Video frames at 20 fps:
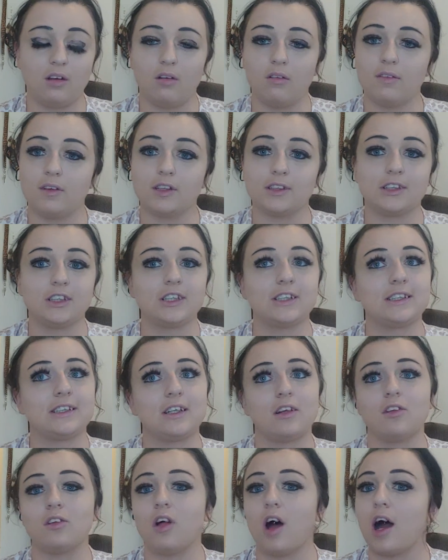there's just
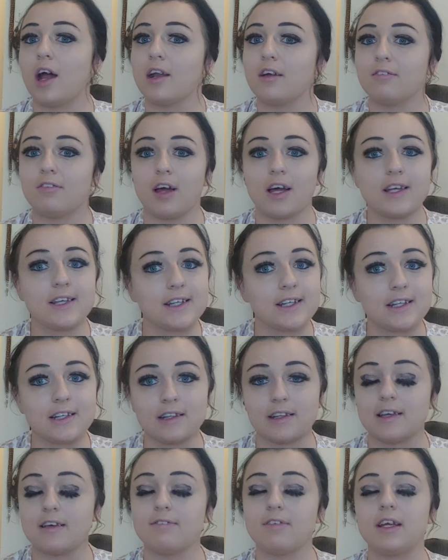a lot of us
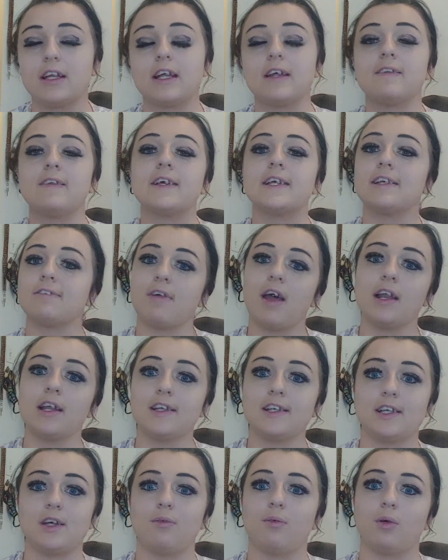living in this
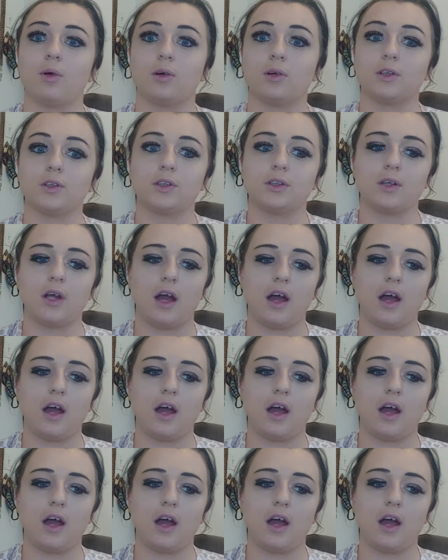fantasy world